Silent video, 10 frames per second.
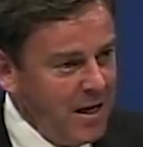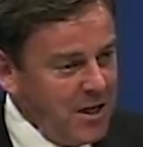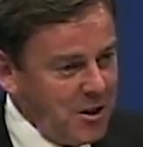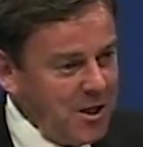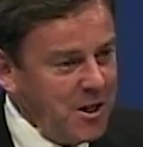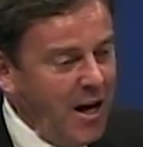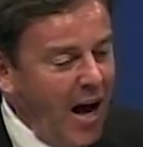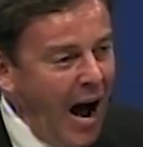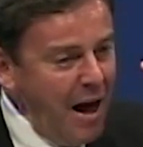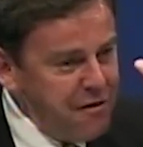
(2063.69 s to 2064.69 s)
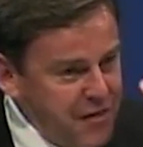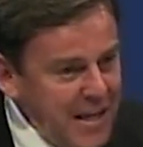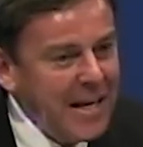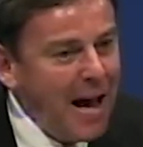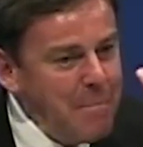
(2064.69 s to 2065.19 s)
He says, I
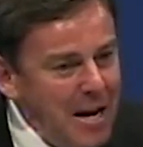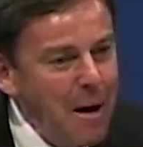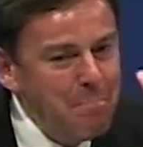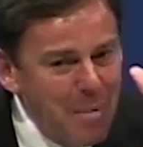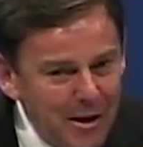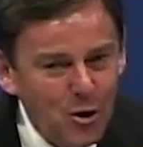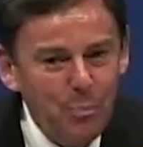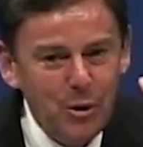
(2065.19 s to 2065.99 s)
think I'm in a better